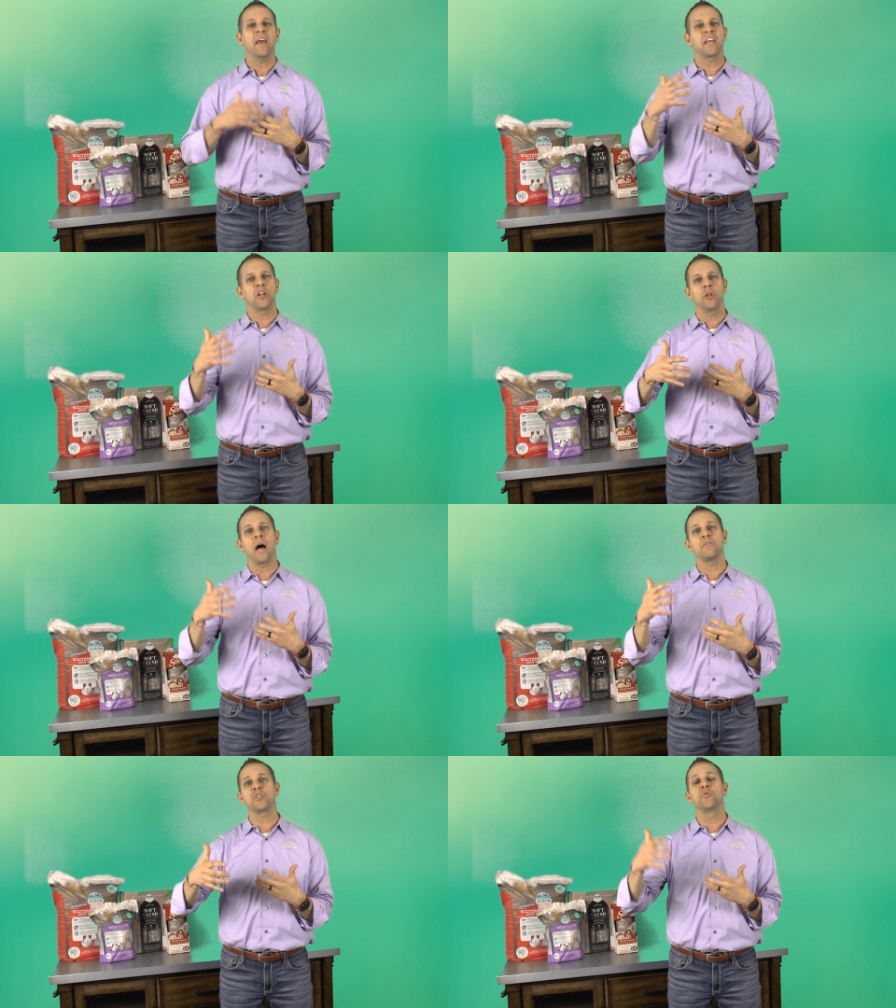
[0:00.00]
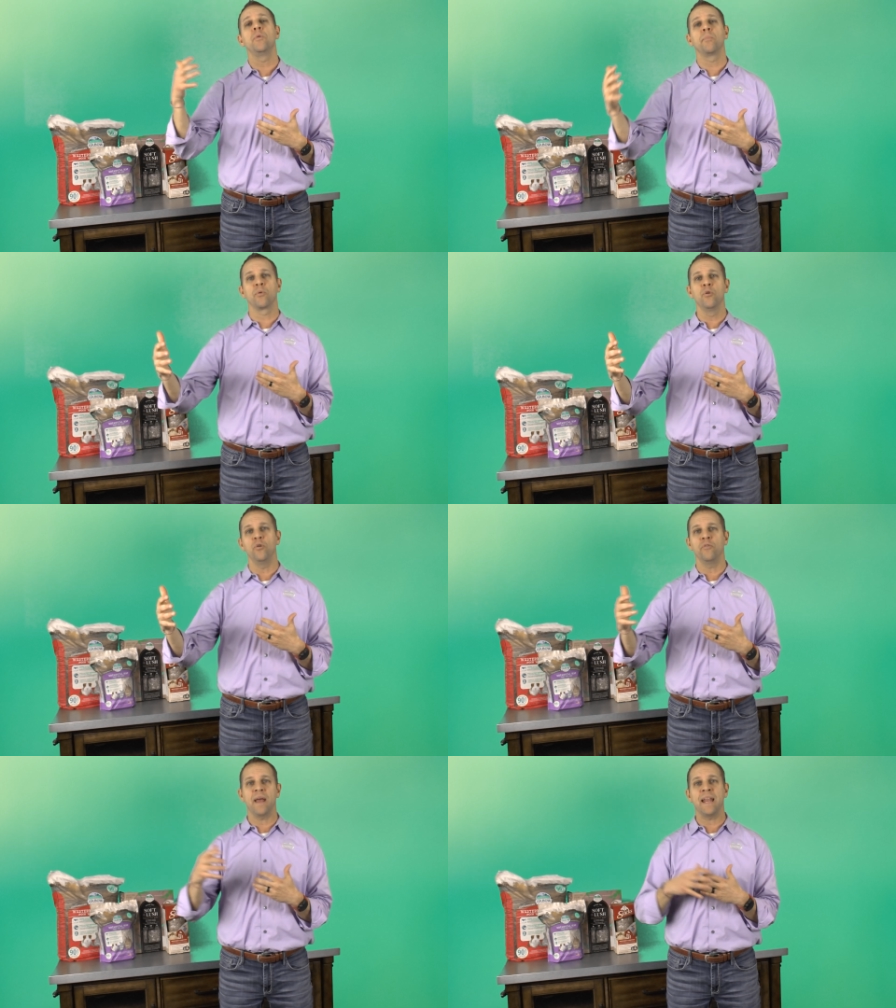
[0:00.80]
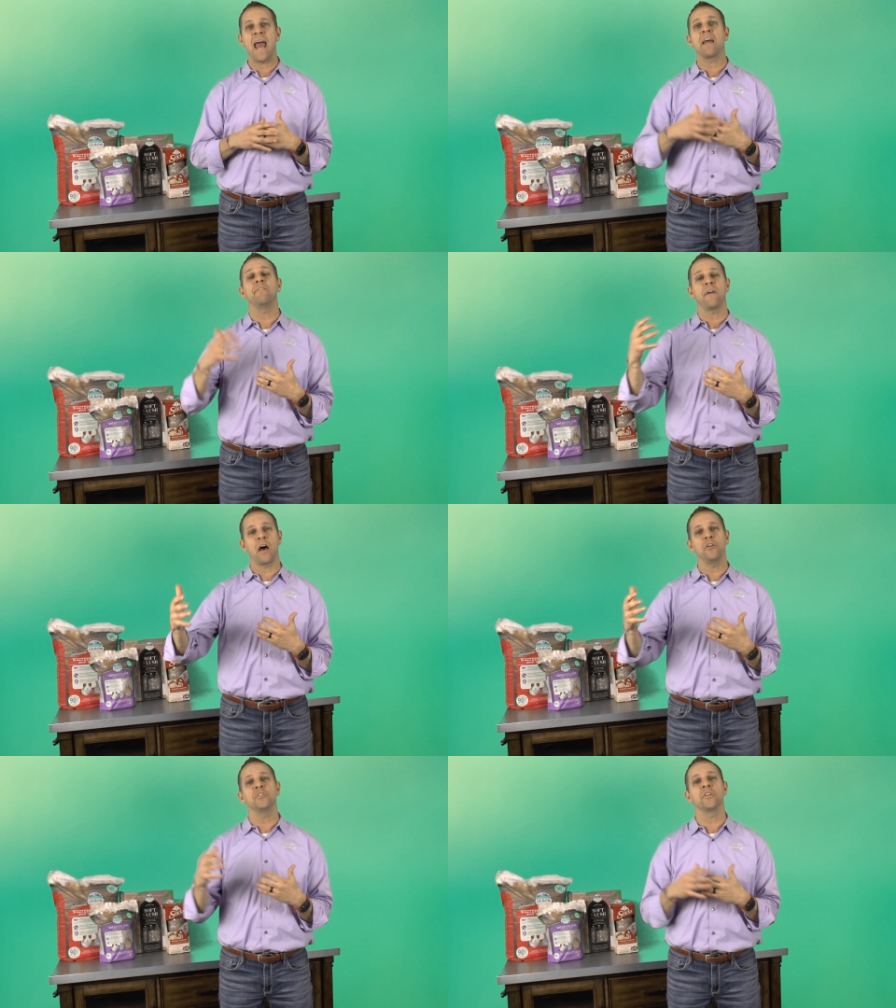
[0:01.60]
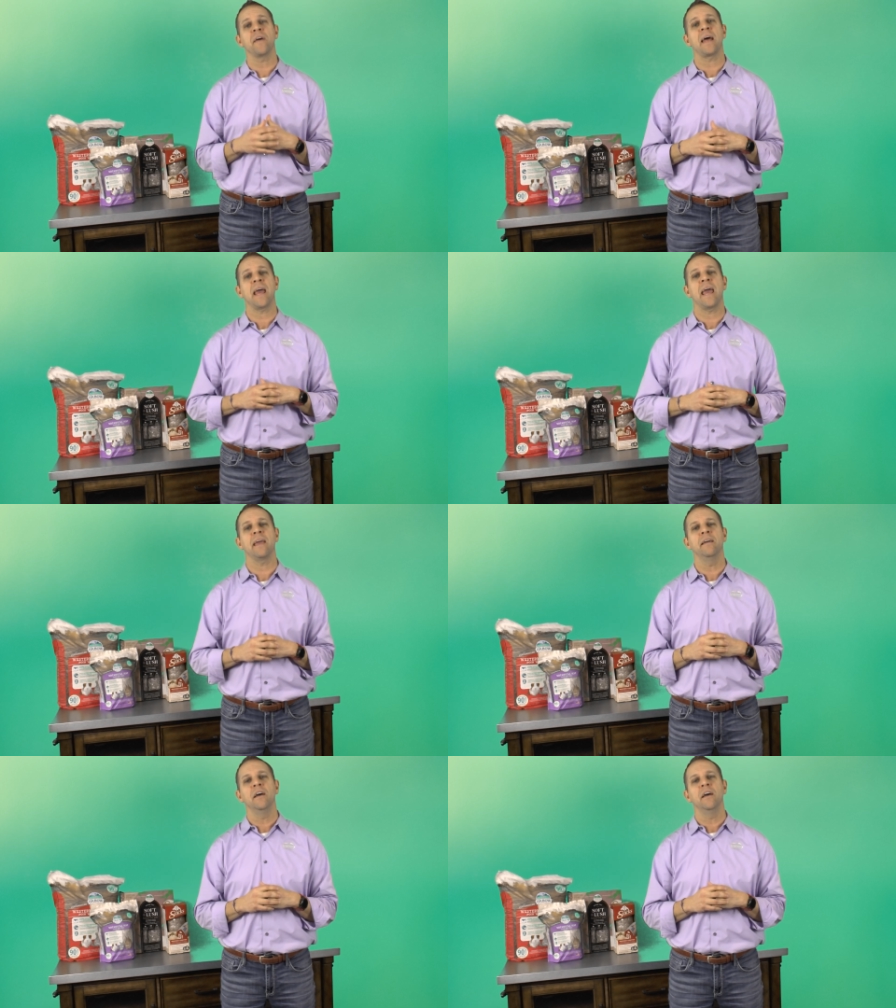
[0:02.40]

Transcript: that can allow us to improve and add value to that hay.